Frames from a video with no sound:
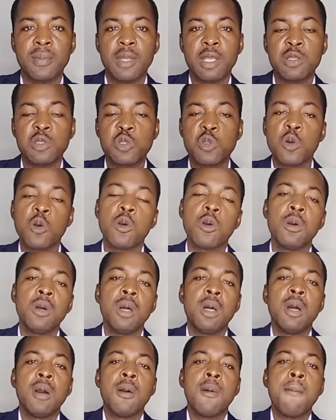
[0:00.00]
So
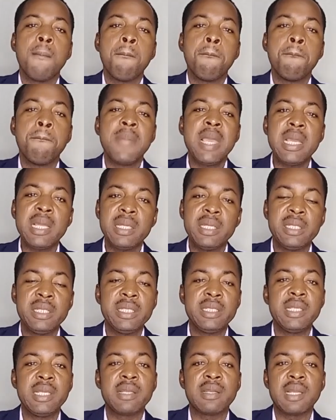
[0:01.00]
mainly
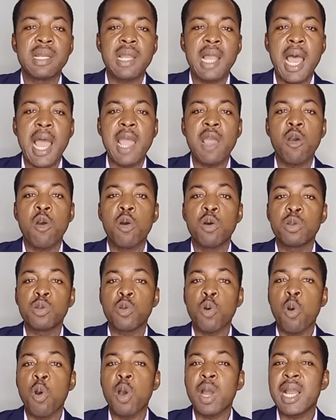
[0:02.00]
they rely on
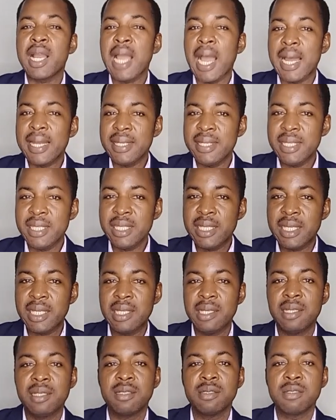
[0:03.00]
organic
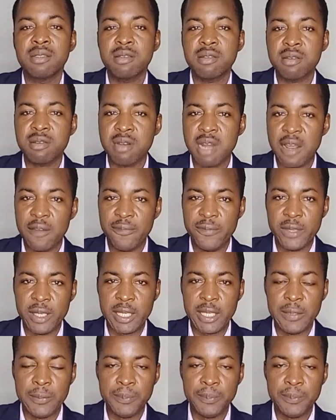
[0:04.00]
traffic.